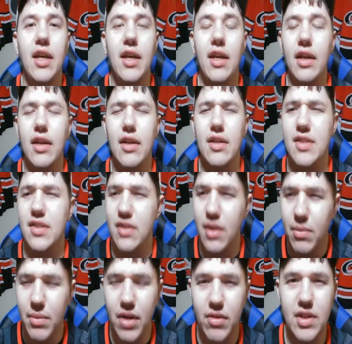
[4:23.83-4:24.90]
and
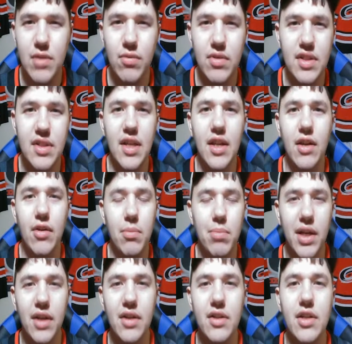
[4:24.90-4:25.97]
somehow this one stayed out. He
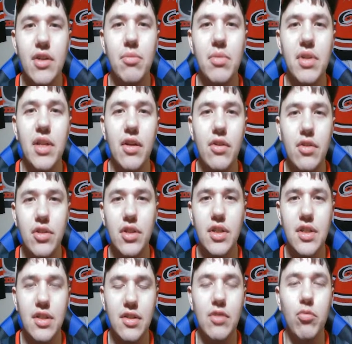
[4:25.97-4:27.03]
batted out in midair,
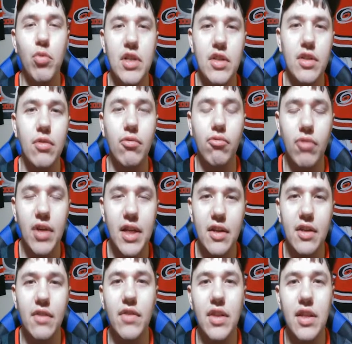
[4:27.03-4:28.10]
just went to the right
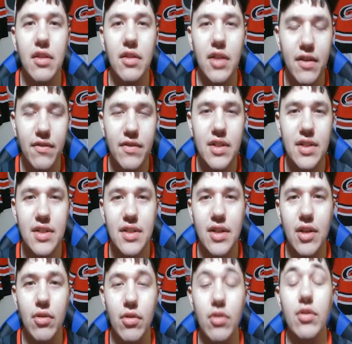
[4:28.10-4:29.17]
of the left
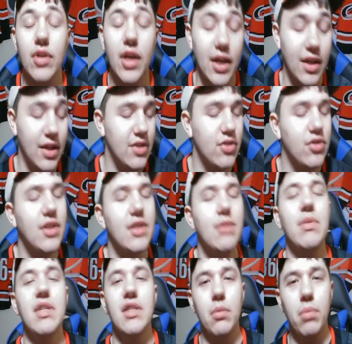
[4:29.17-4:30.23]
side, or I guess just
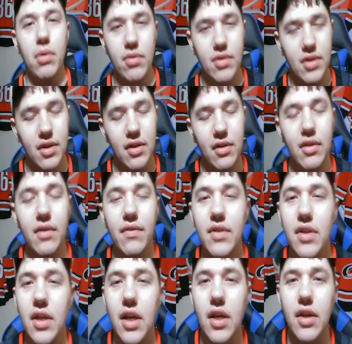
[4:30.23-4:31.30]
missed the post on the left
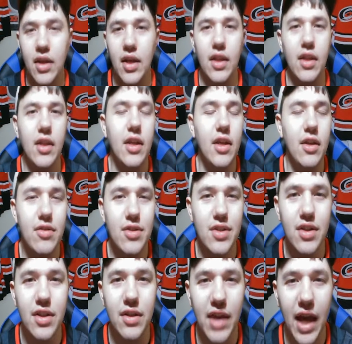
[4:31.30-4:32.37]
side. And then
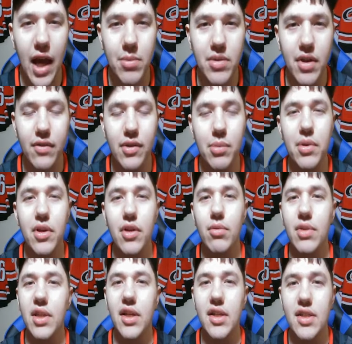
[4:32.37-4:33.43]
Anderson caps off the period with
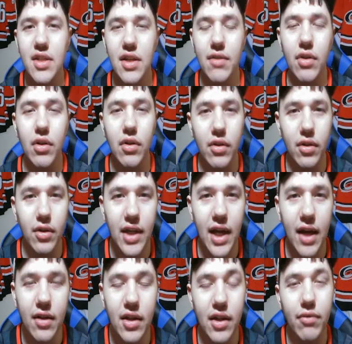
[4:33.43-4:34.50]
a nice save on Arthur
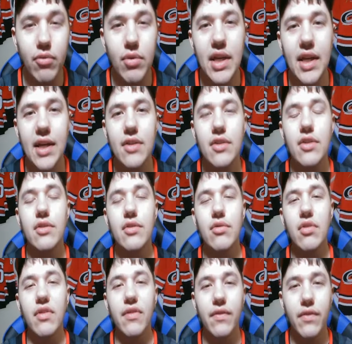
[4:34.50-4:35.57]
Kaliev. We head to
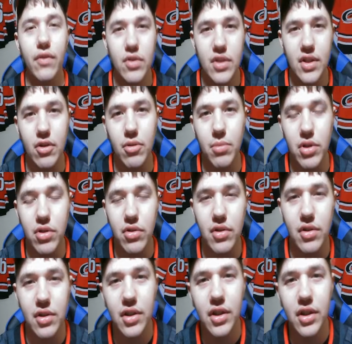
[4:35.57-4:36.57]
the first intermission,